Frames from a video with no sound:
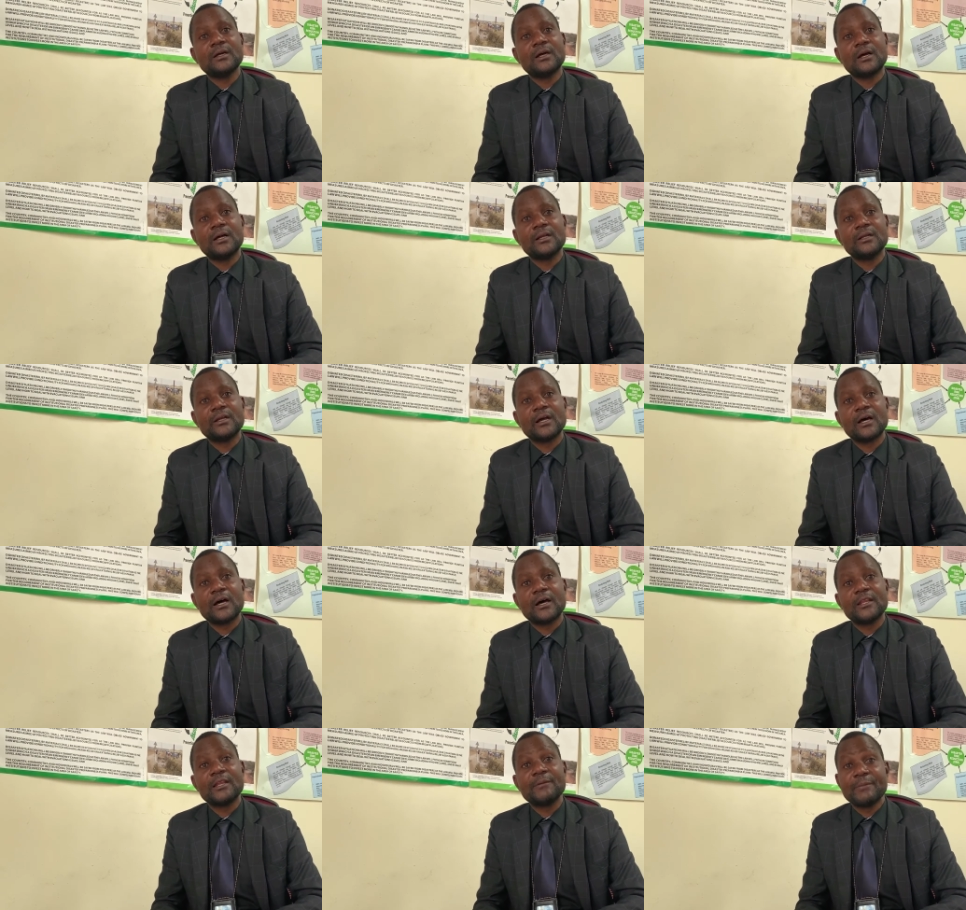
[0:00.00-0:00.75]
And
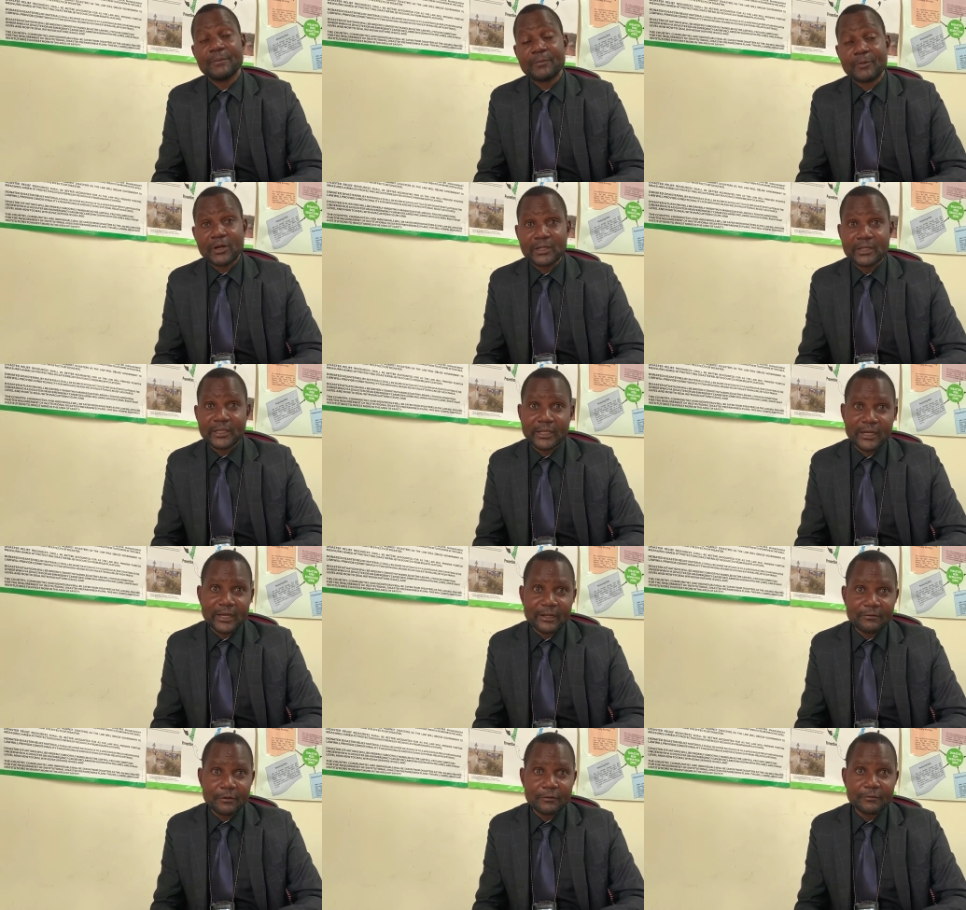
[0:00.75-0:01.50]
the people at the
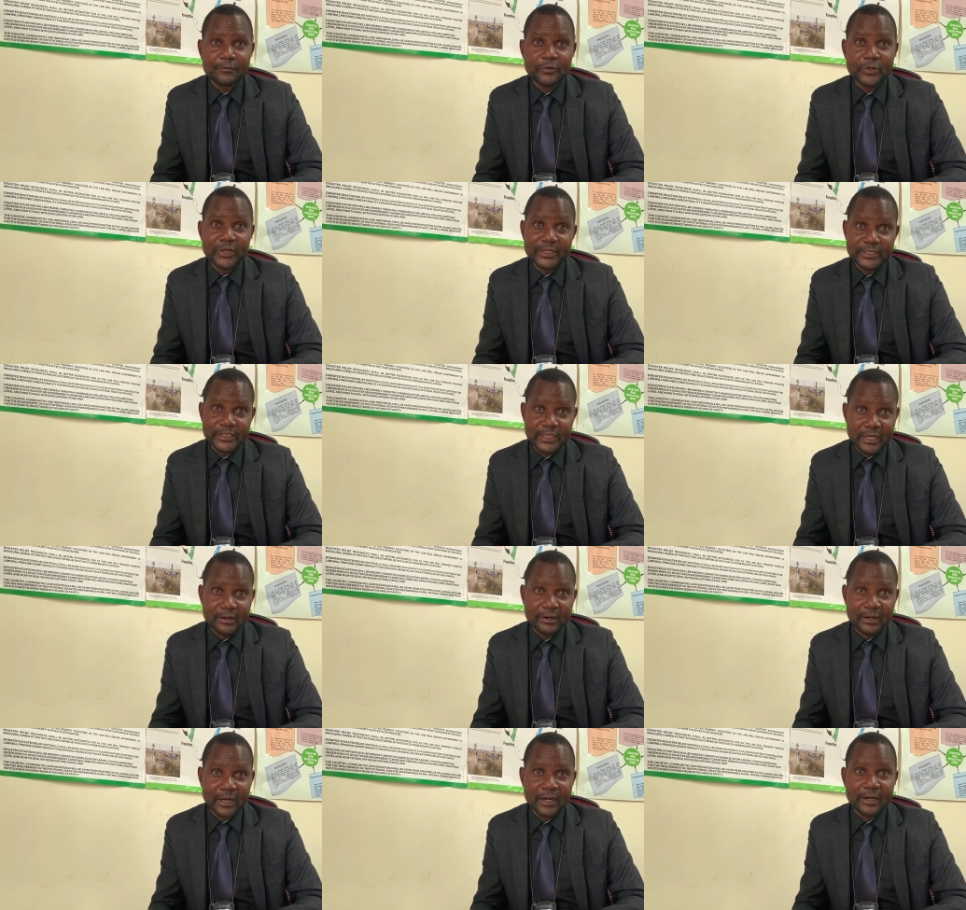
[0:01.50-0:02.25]
level of
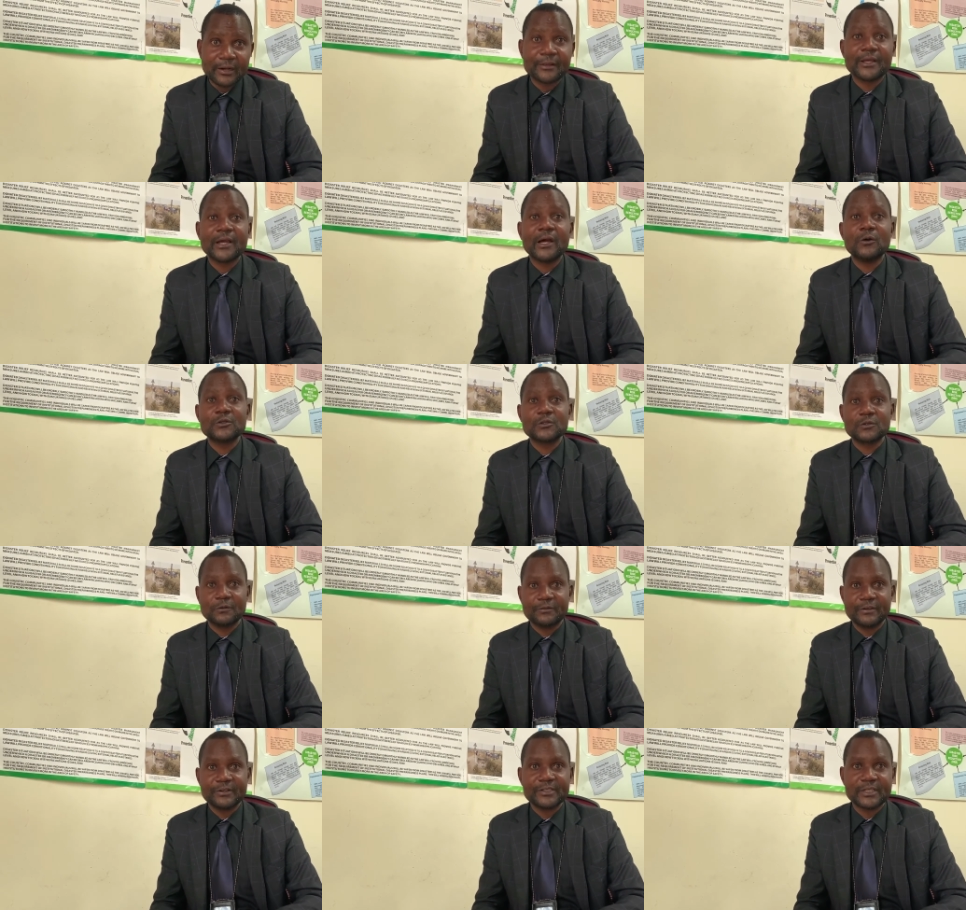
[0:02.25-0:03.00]
UNDRR, they are
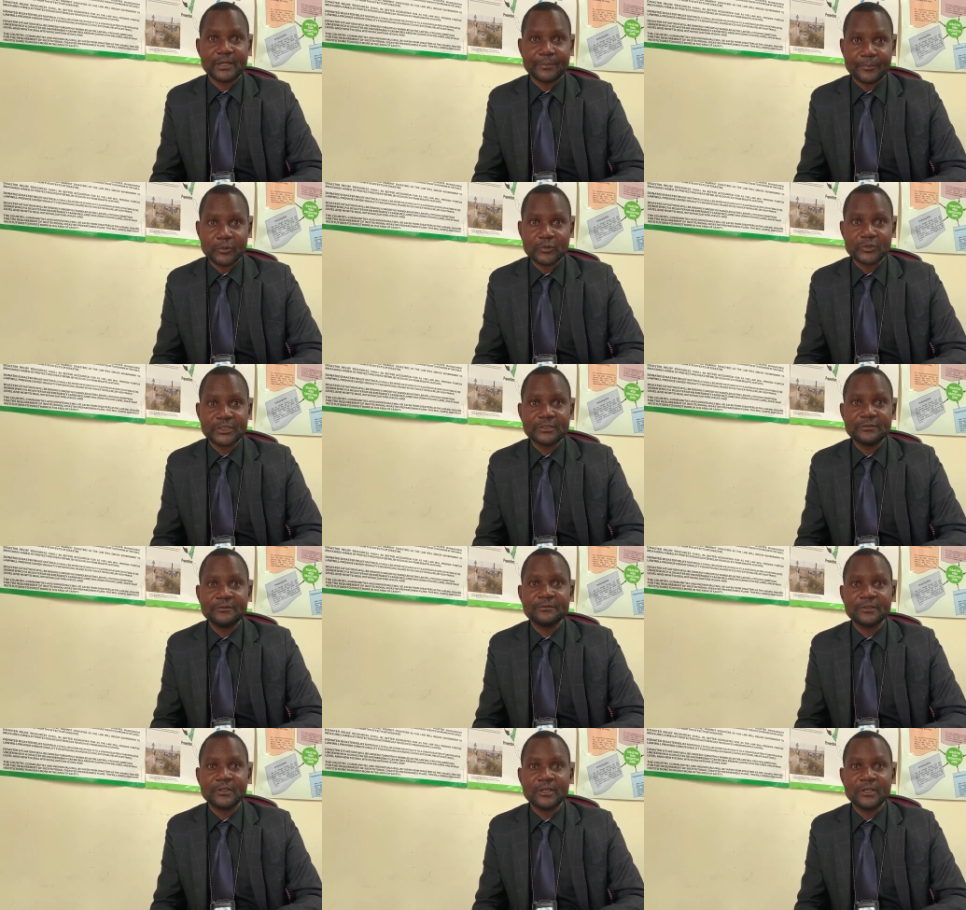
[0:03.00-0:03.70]
also very supportive.